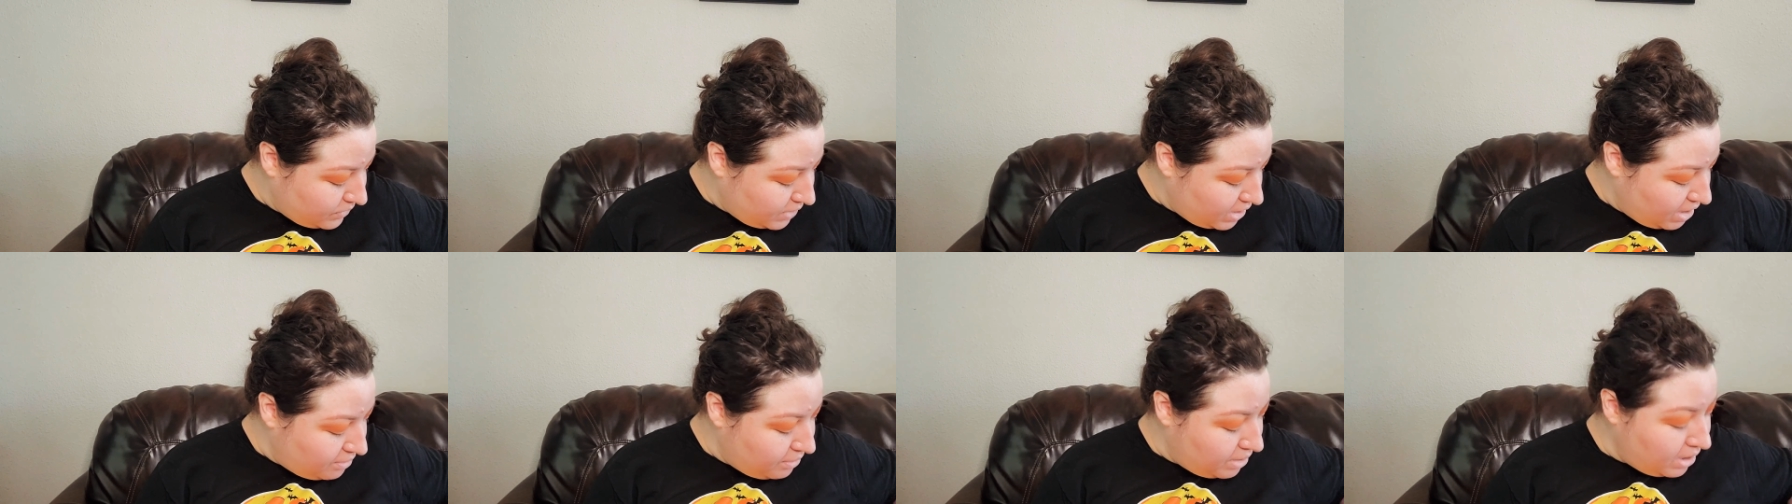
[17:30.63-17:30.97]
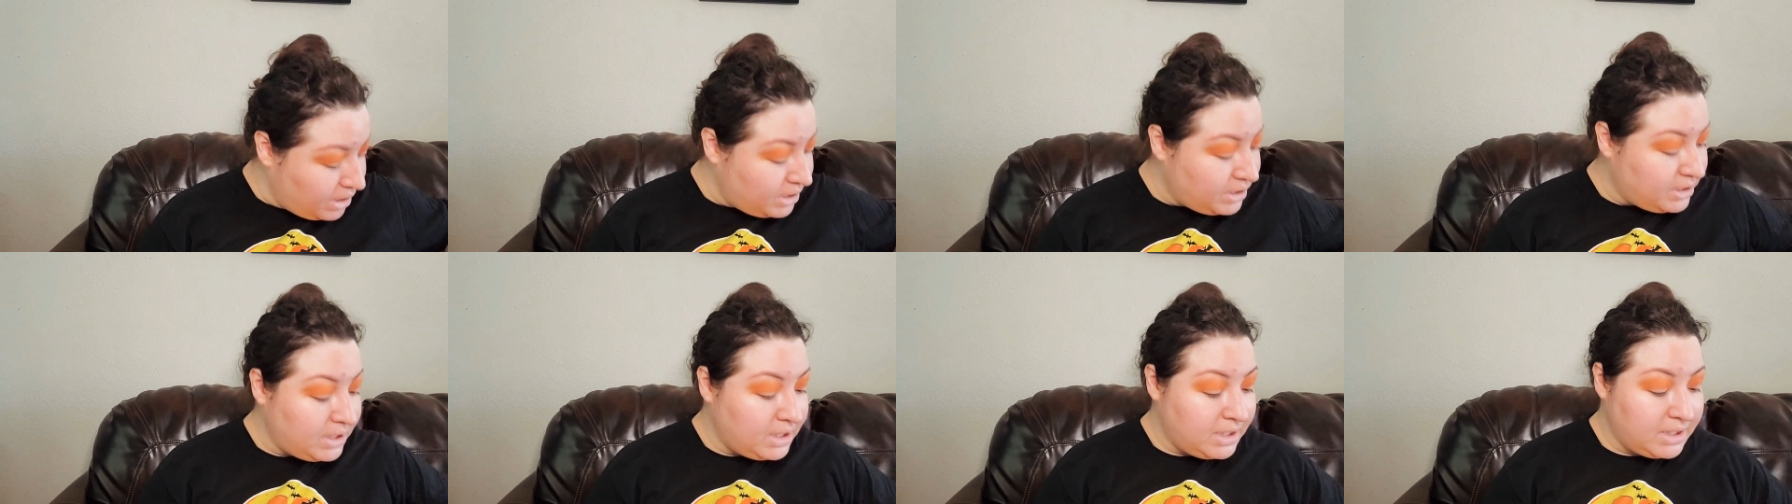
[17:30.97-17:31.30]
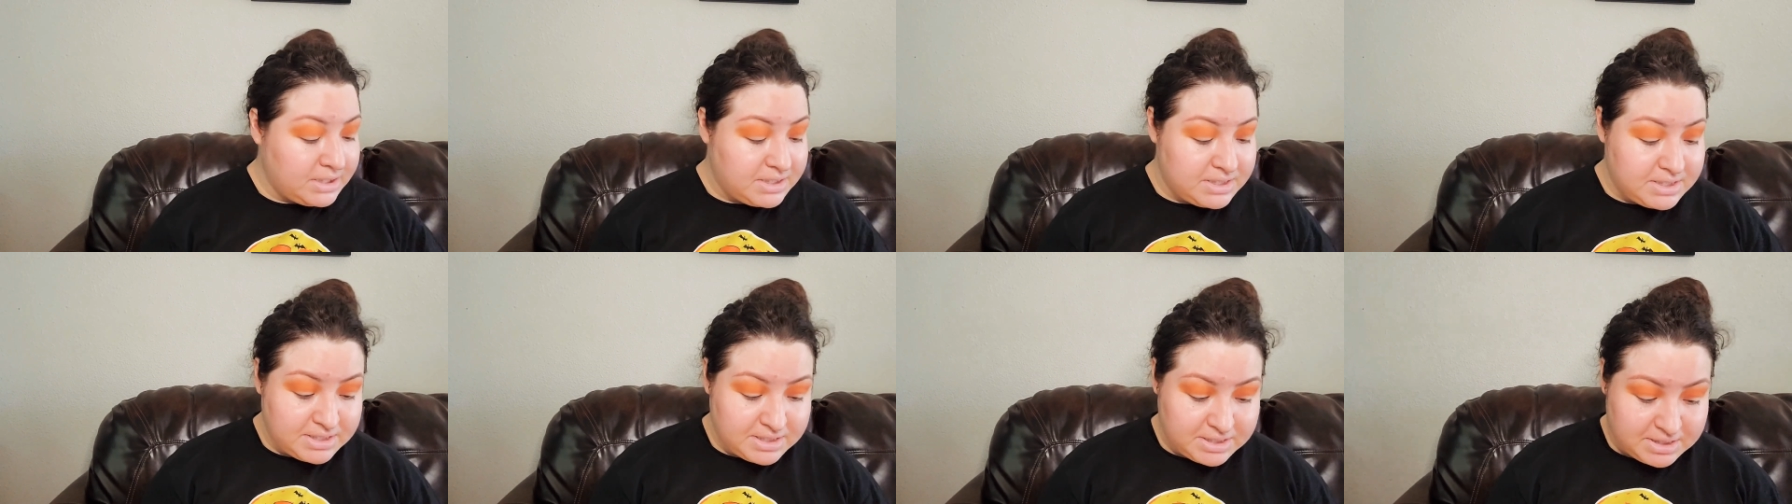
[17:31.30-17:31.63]
all right
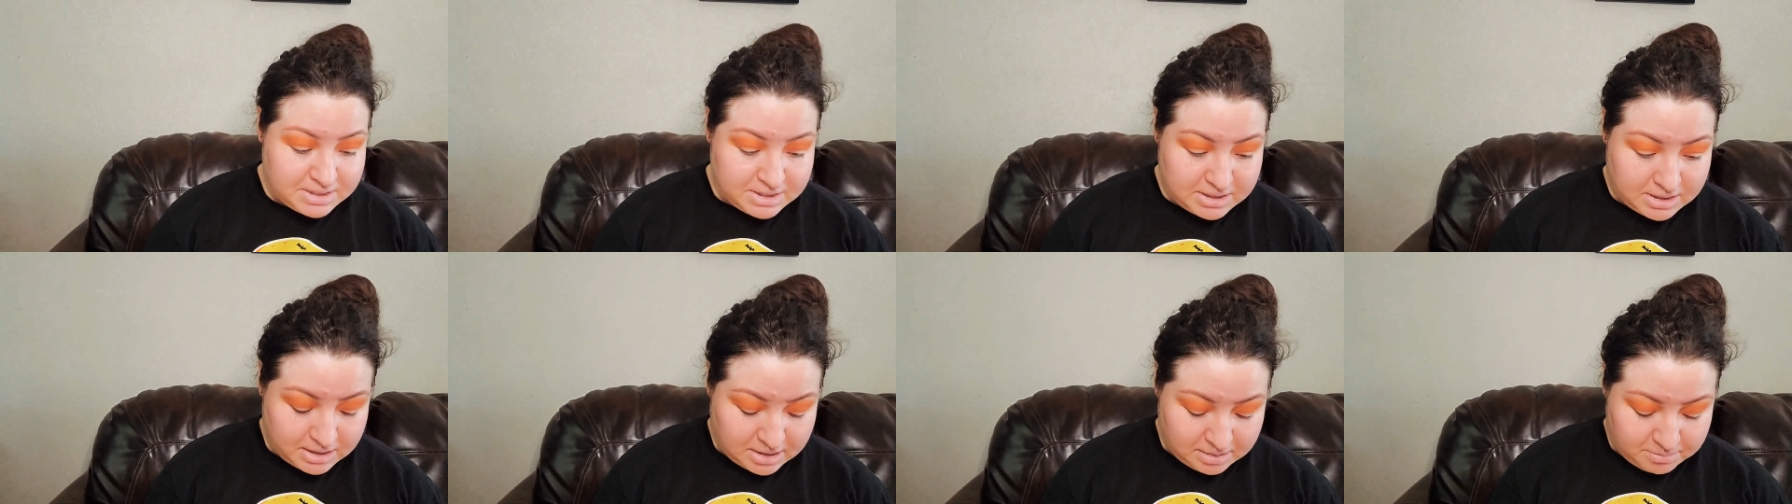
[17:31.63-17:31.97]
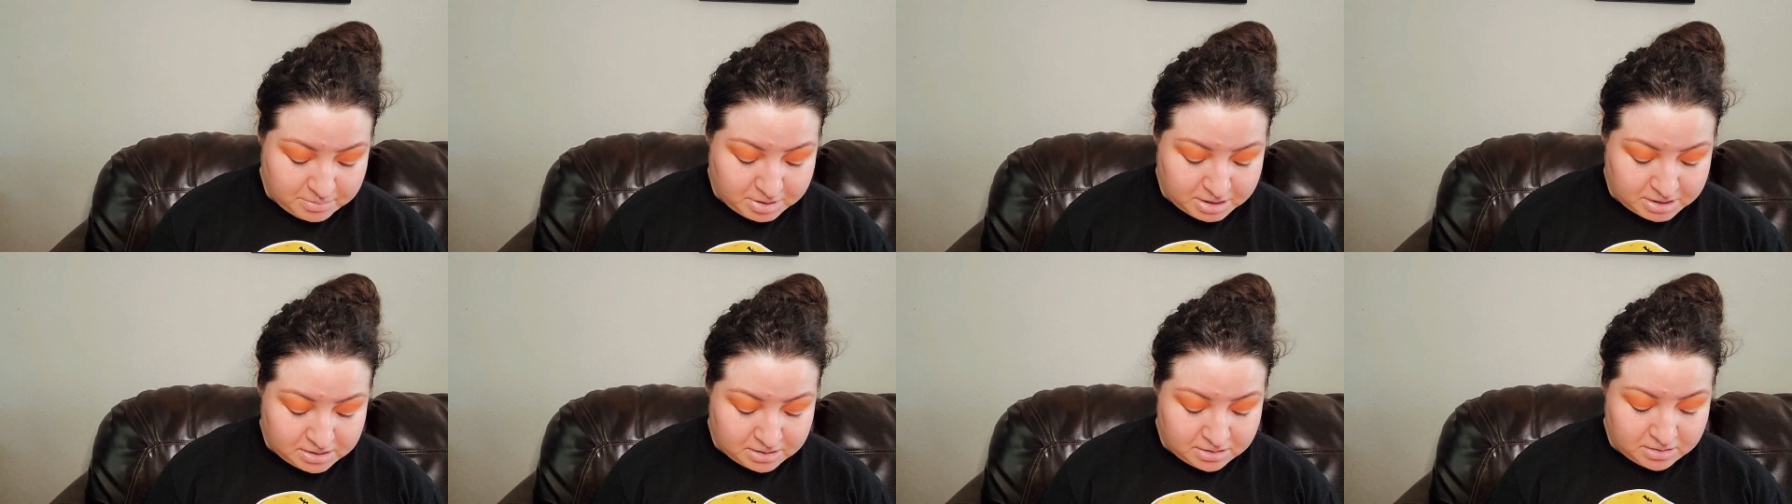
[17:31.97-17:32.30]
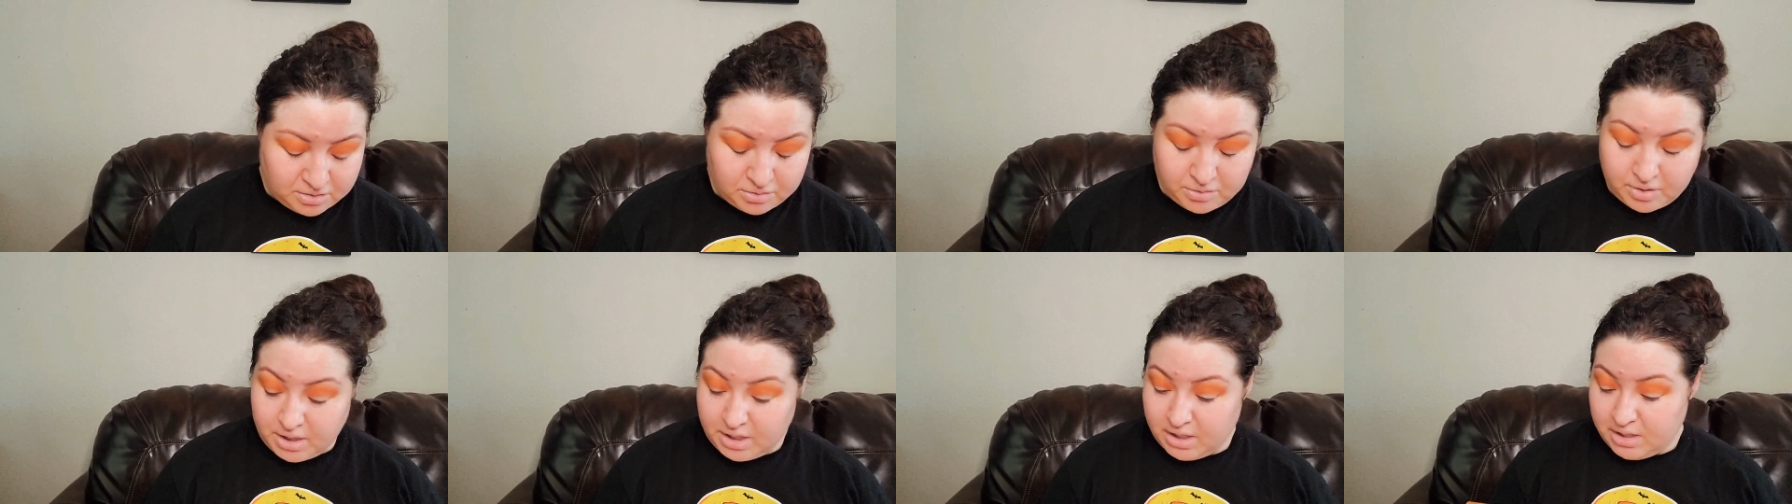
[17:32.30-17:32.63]
next i'm gonna
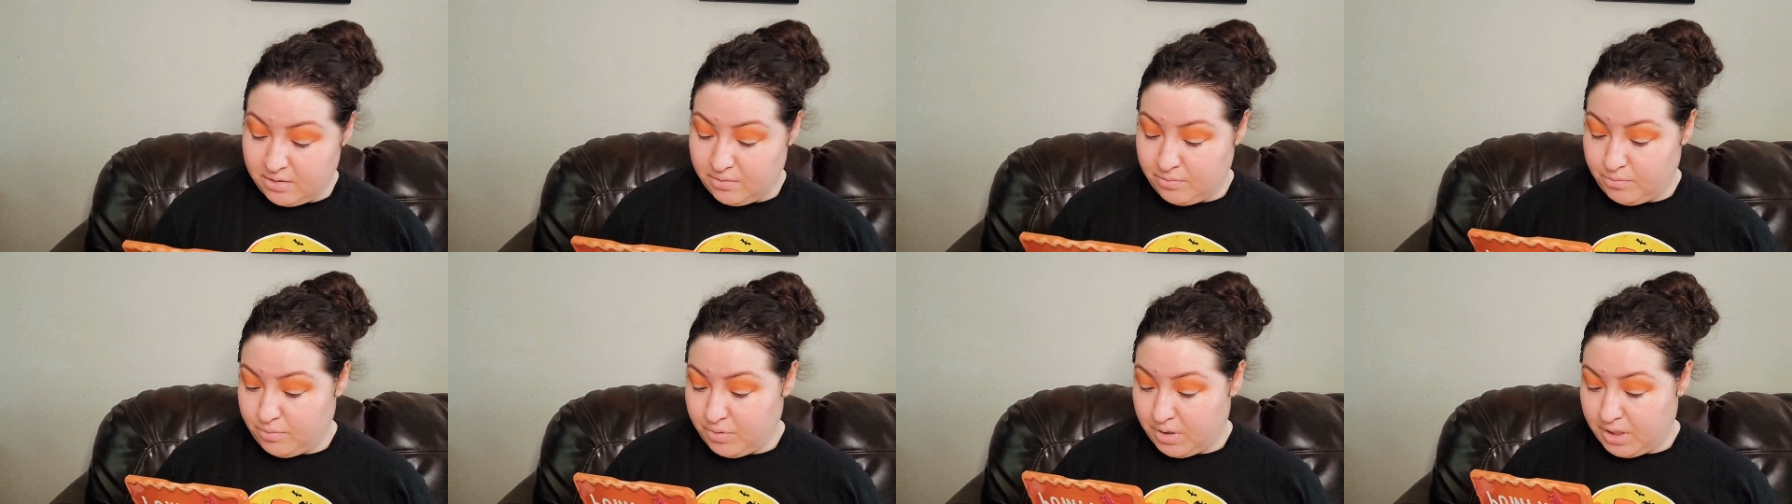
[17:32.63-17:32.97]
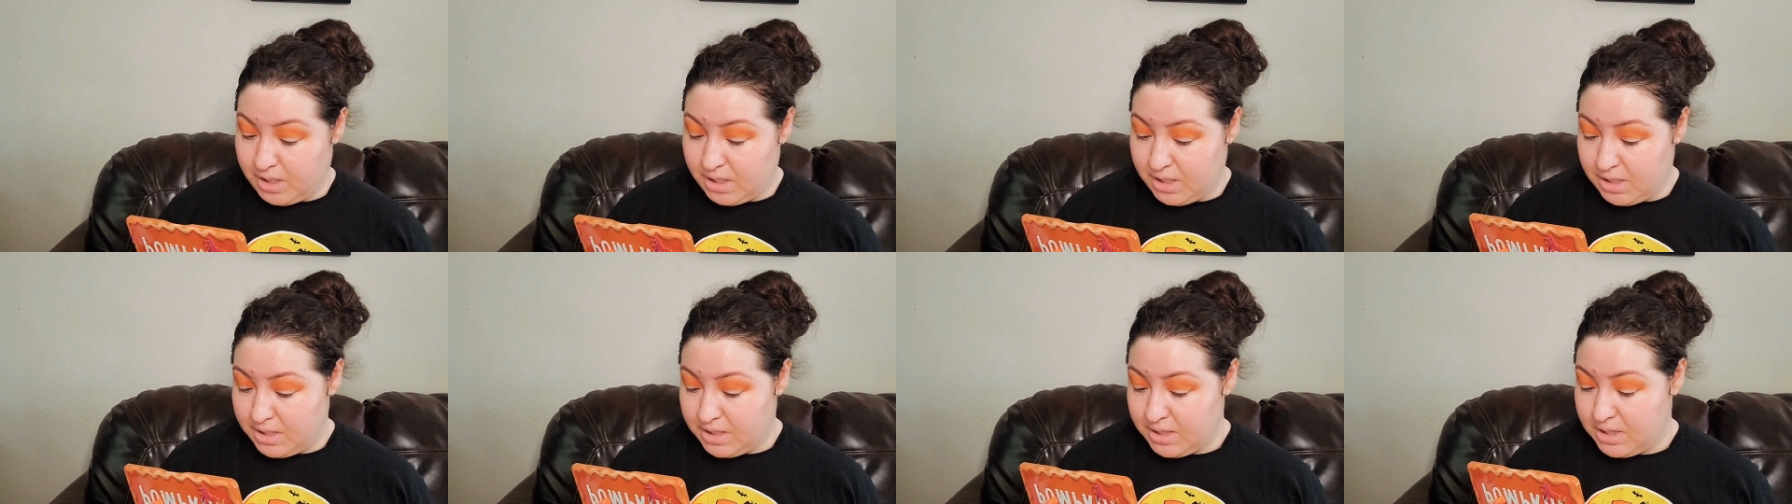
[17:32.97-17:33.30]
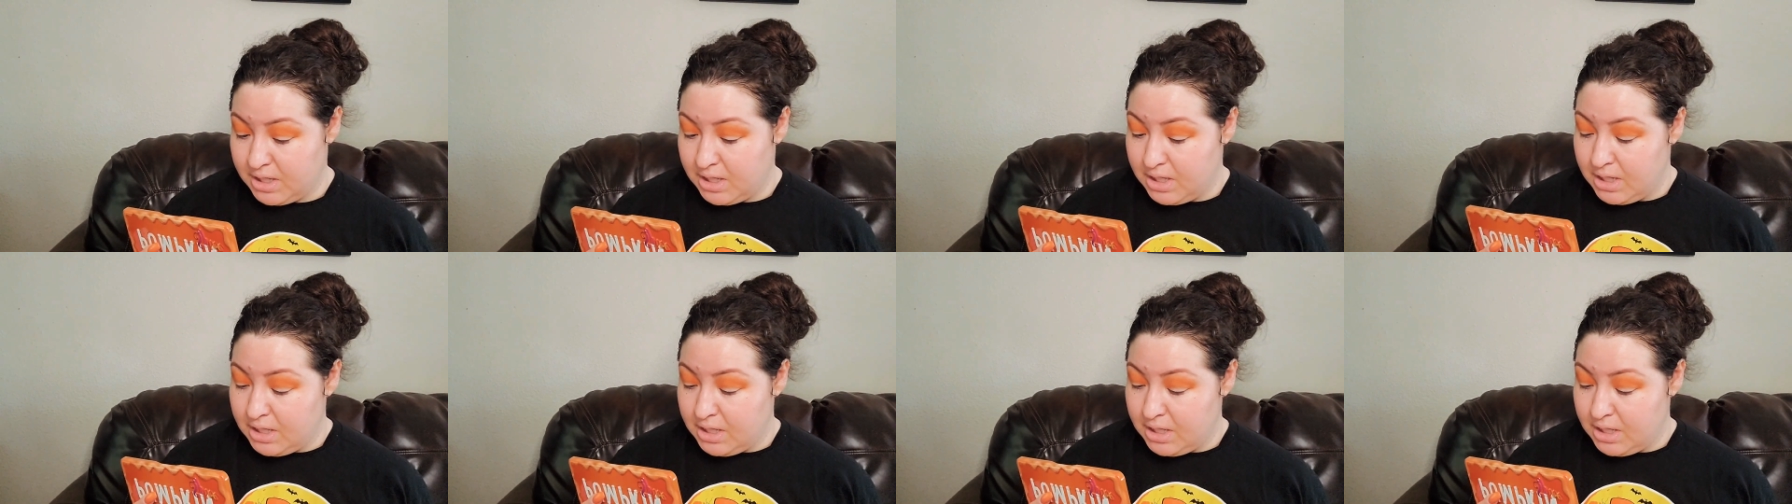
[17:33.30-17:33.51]
go in with